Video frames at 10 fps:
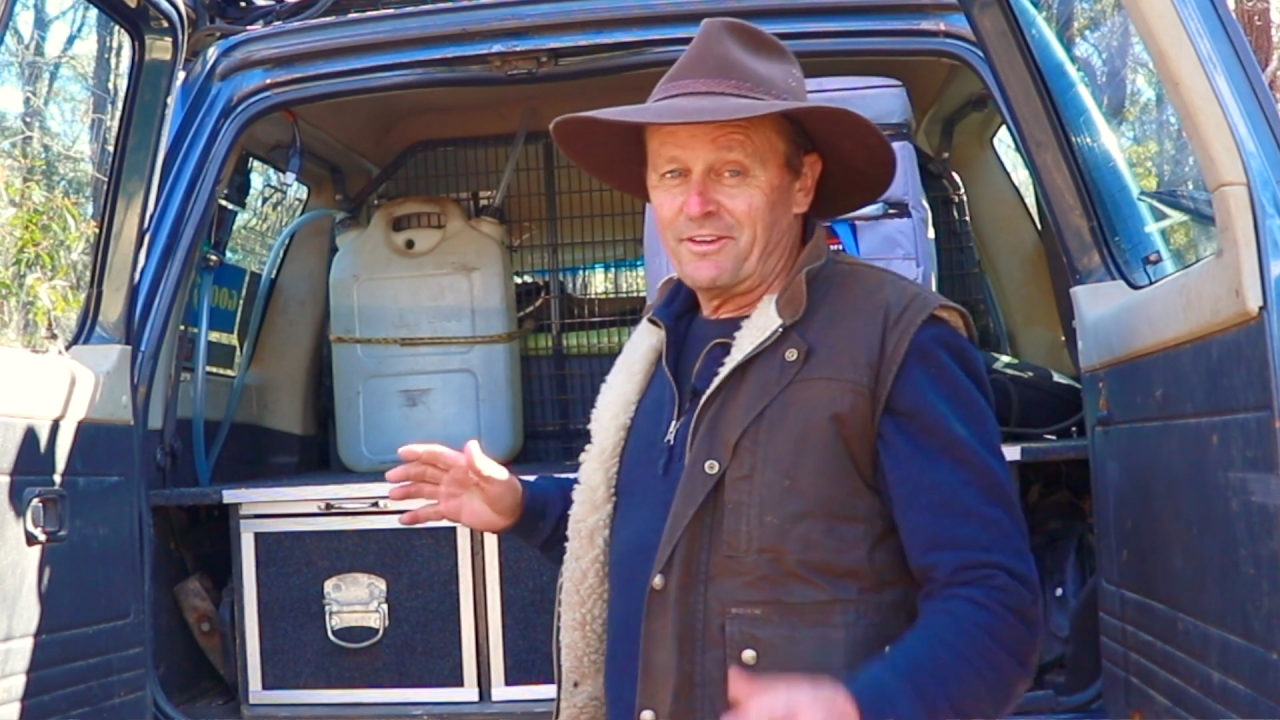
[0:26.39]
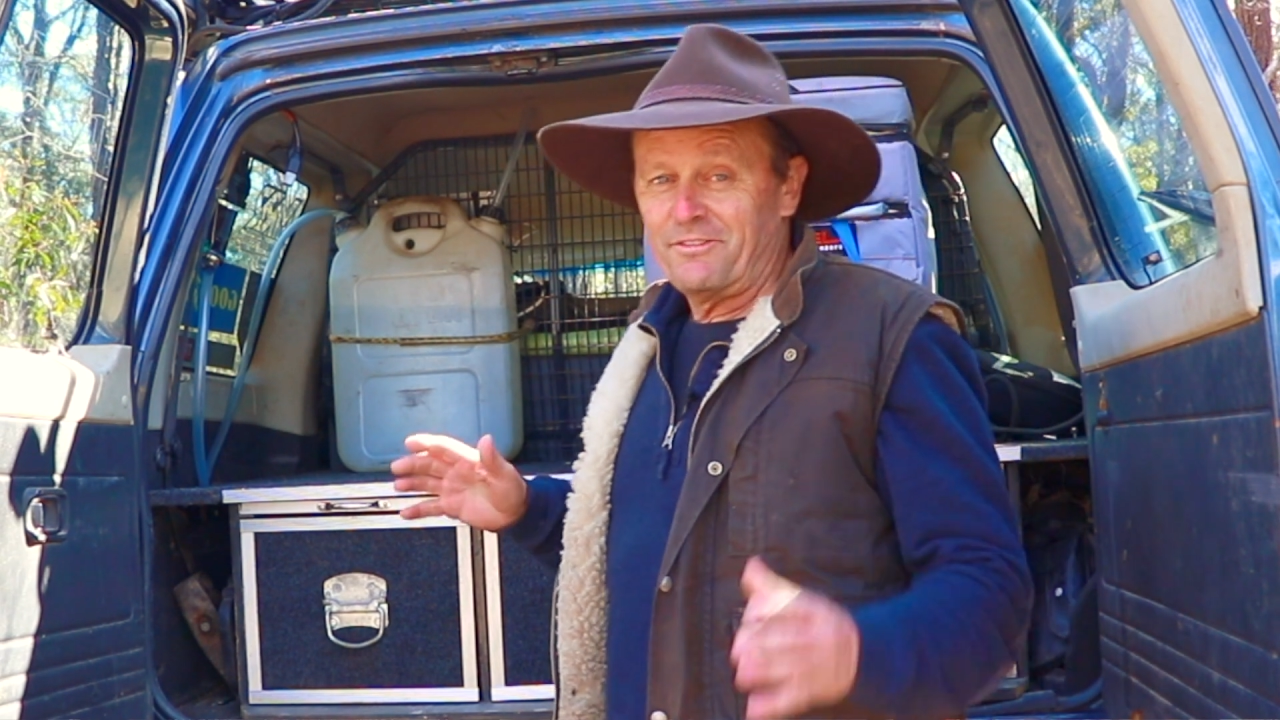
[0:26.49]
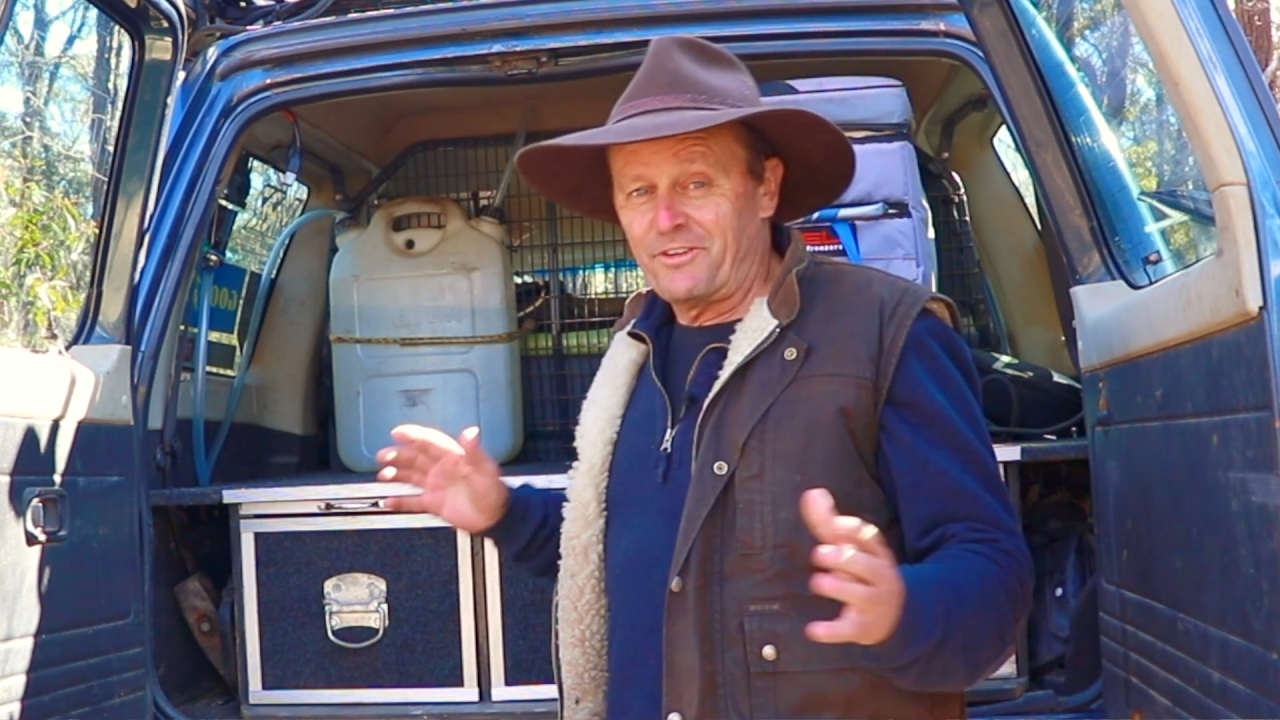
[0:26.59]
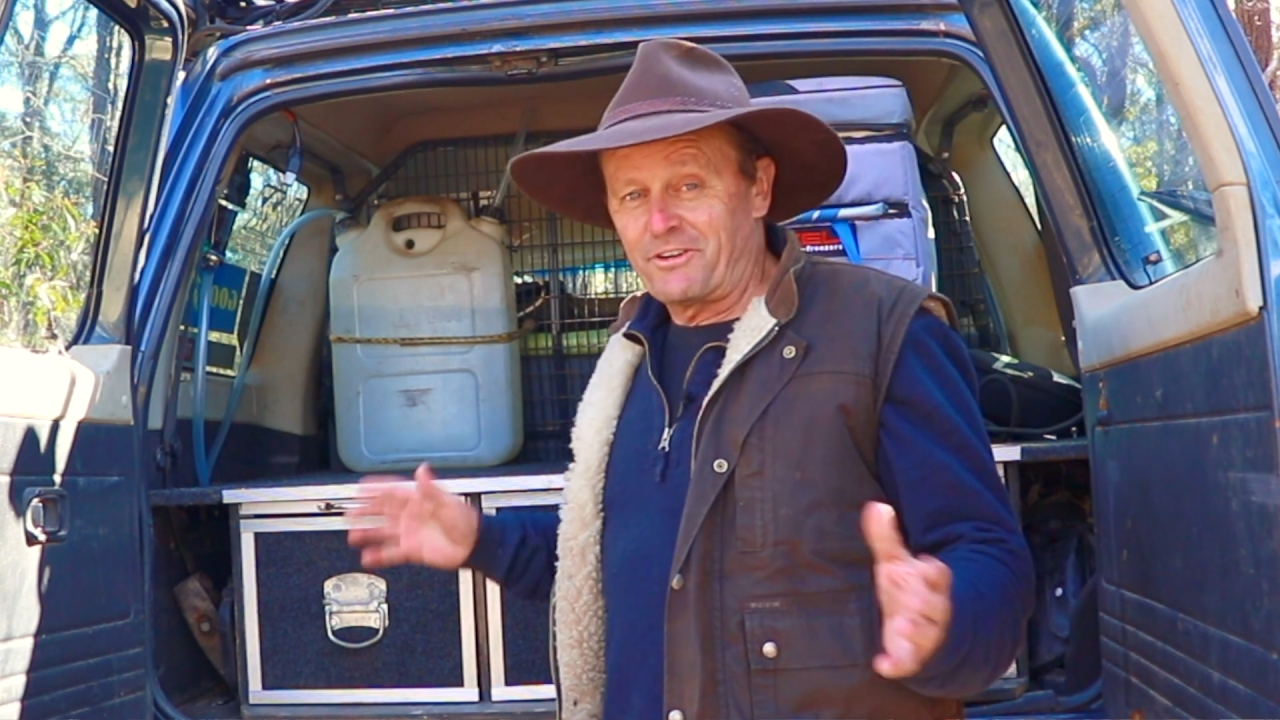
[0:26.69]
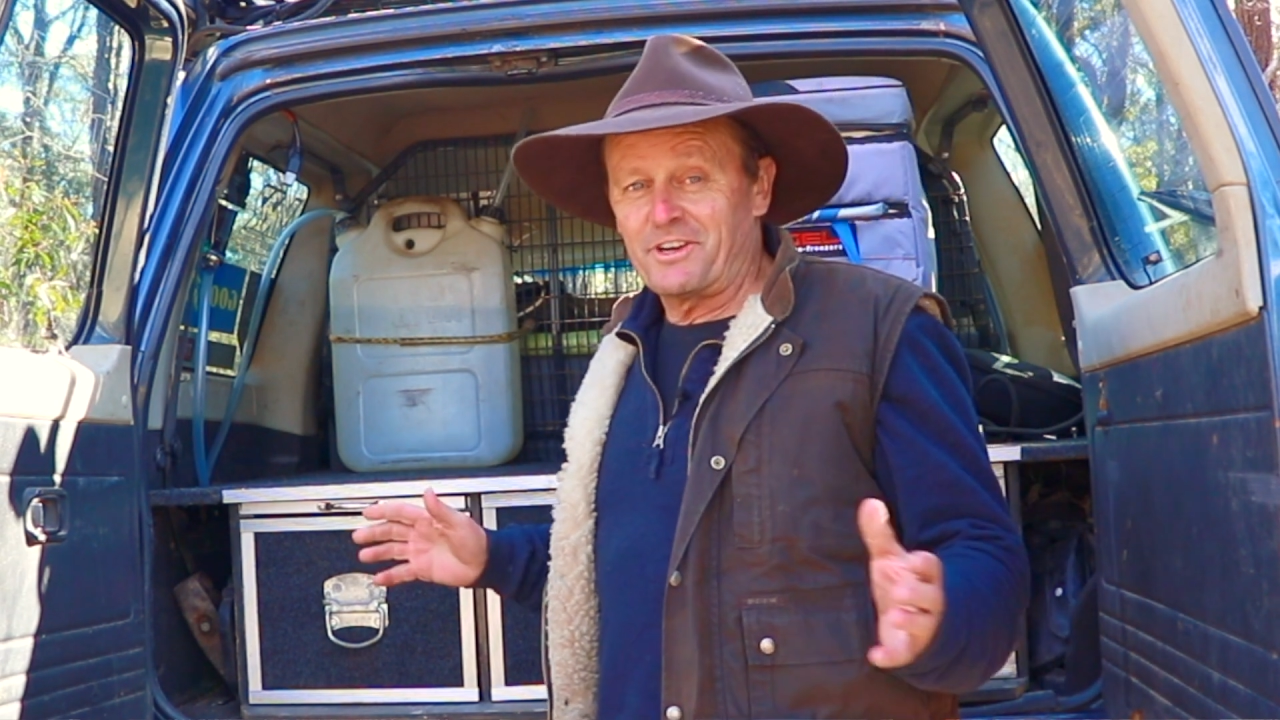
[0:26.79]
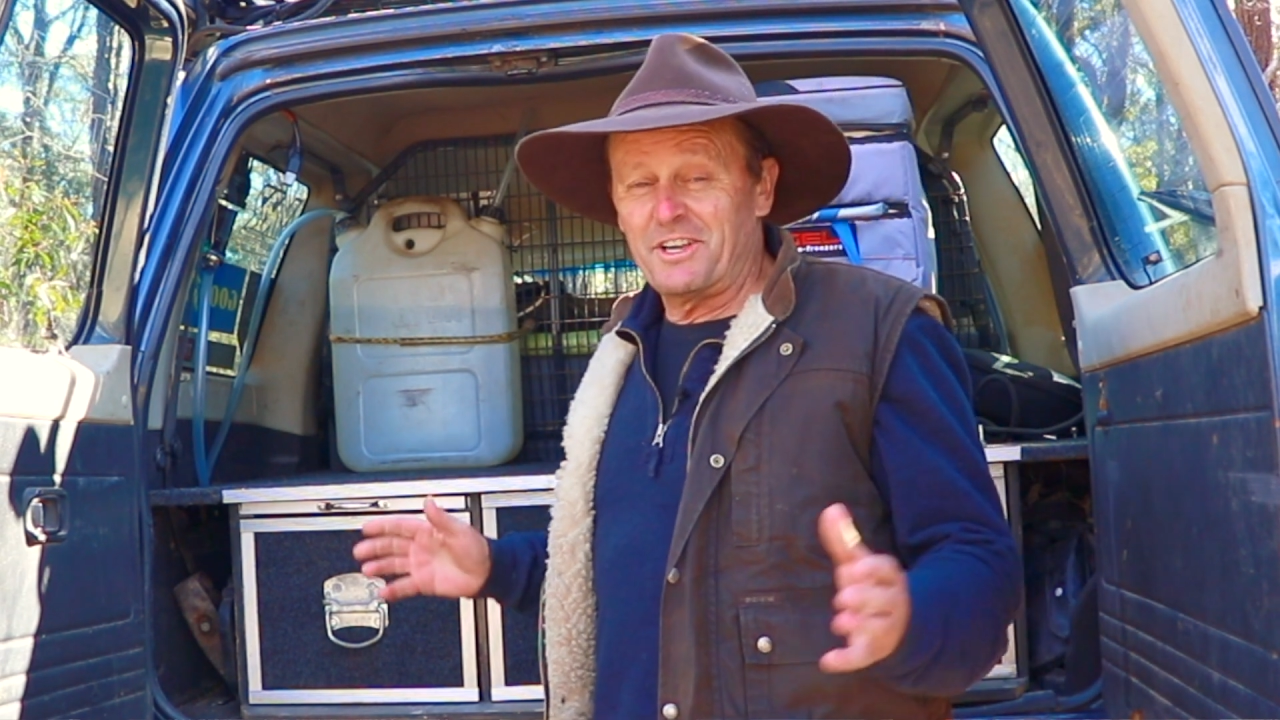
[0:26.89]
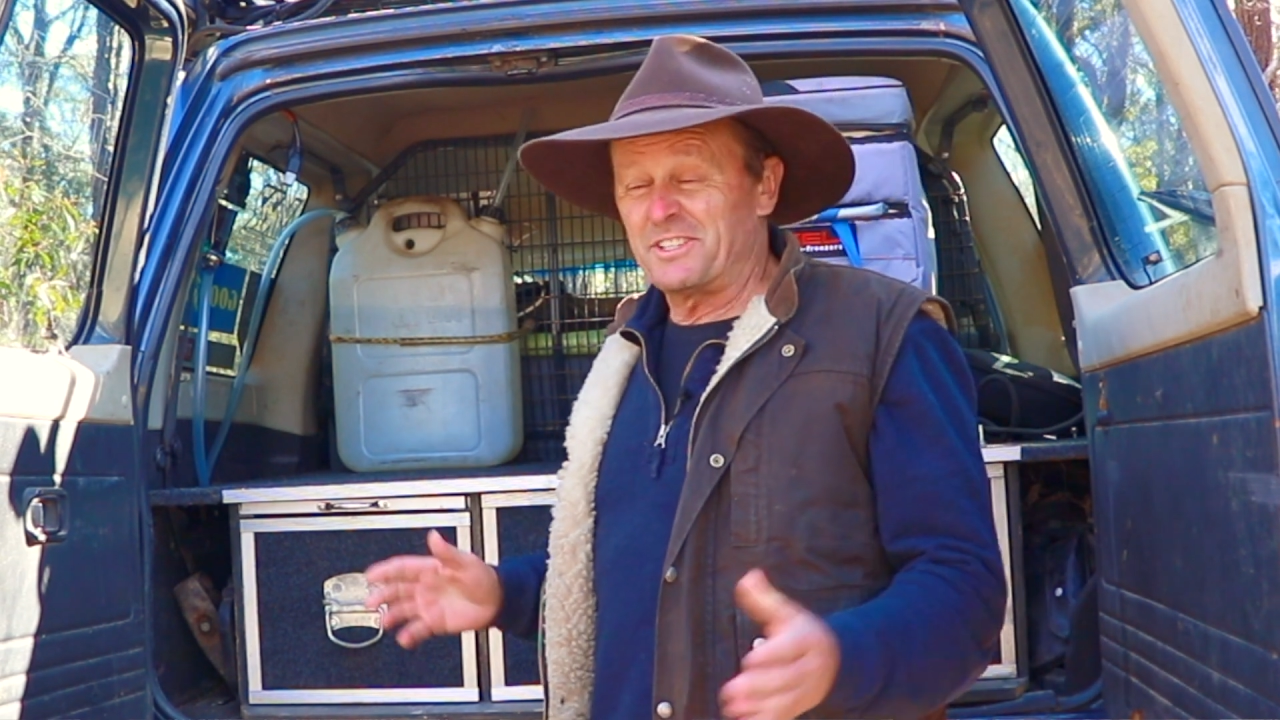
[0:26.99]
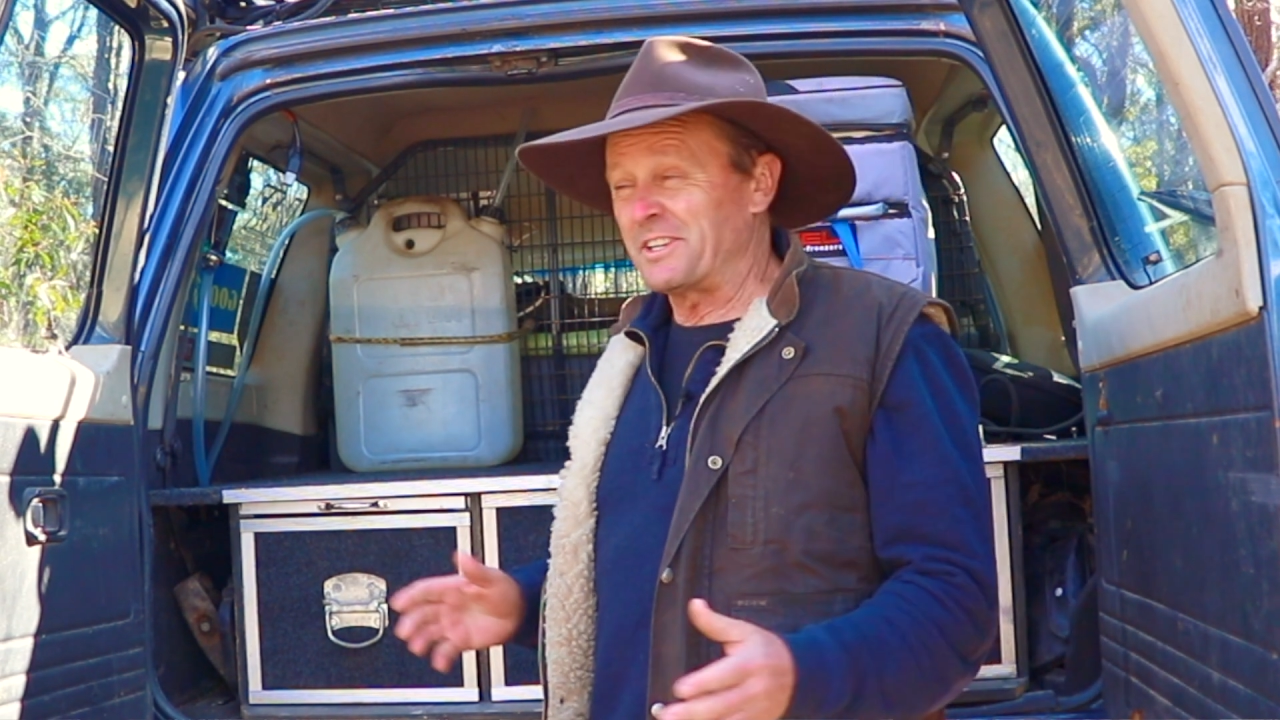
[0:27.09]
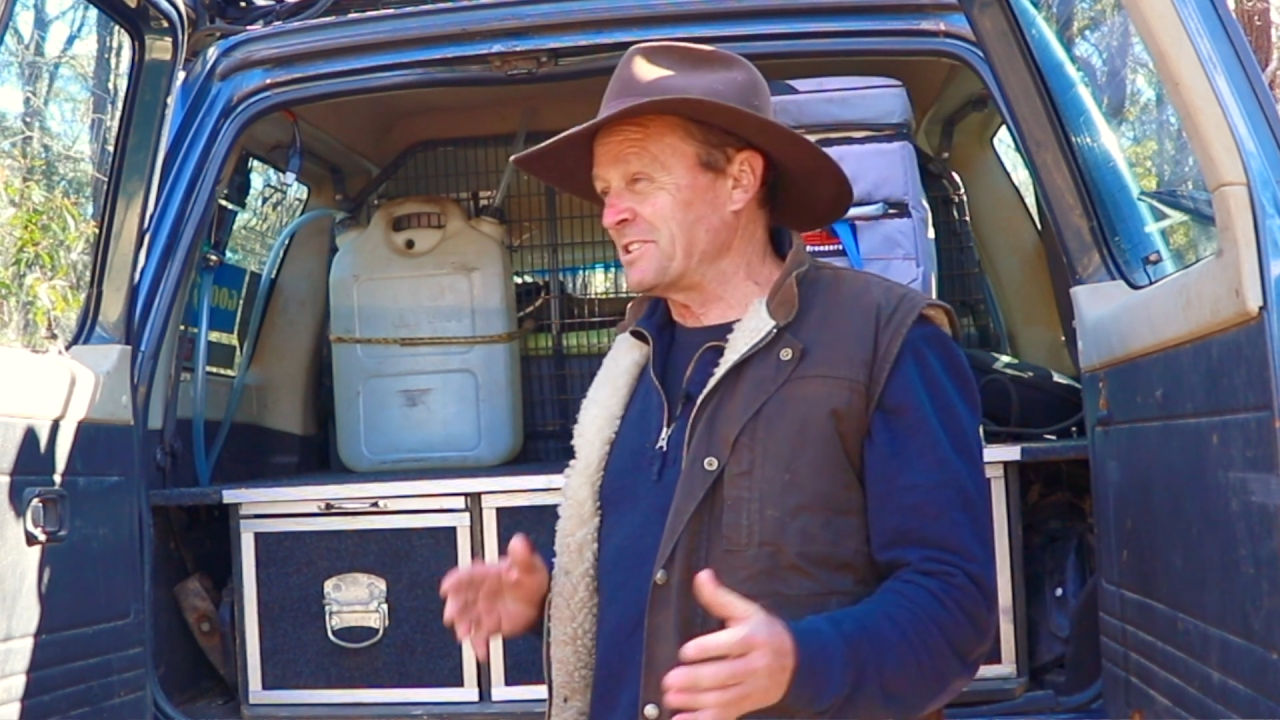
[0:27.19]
very easily,